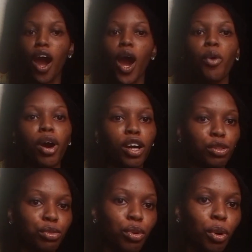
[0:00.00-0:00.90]
How are
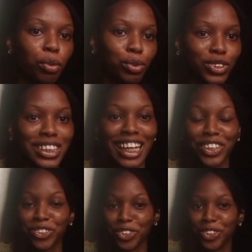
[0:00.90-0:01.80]
you all doing? I
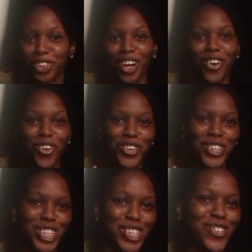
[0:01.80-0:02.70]
trust you're
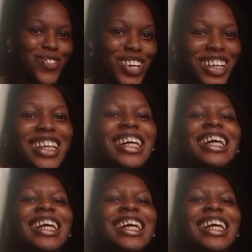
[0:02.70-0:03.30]
all doing well.